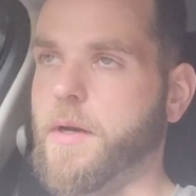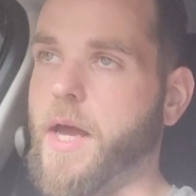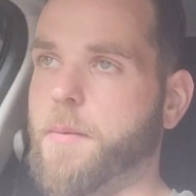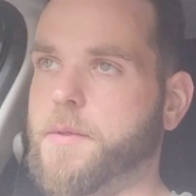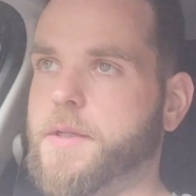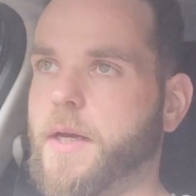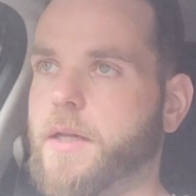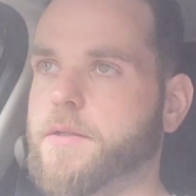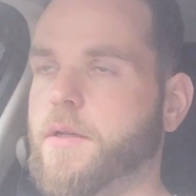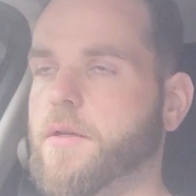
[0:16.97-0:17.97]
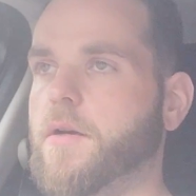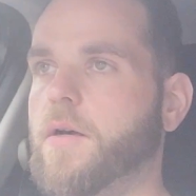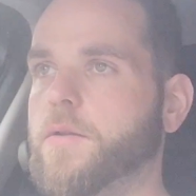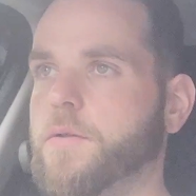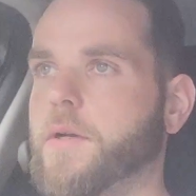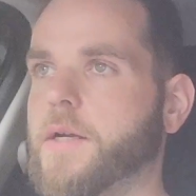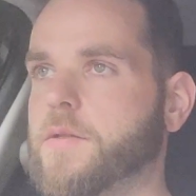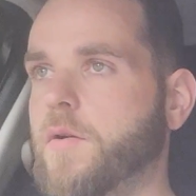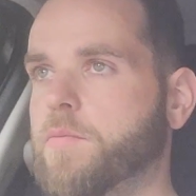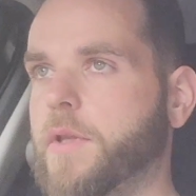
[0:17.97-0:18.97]
habitats on other
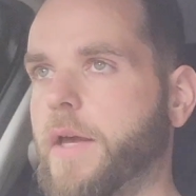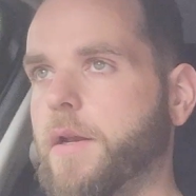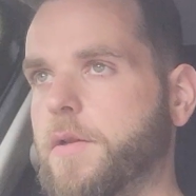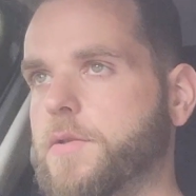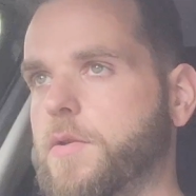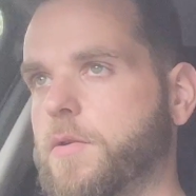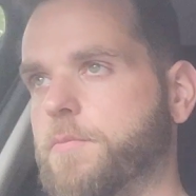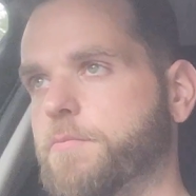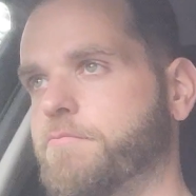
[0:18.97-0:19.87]
exoplanets, or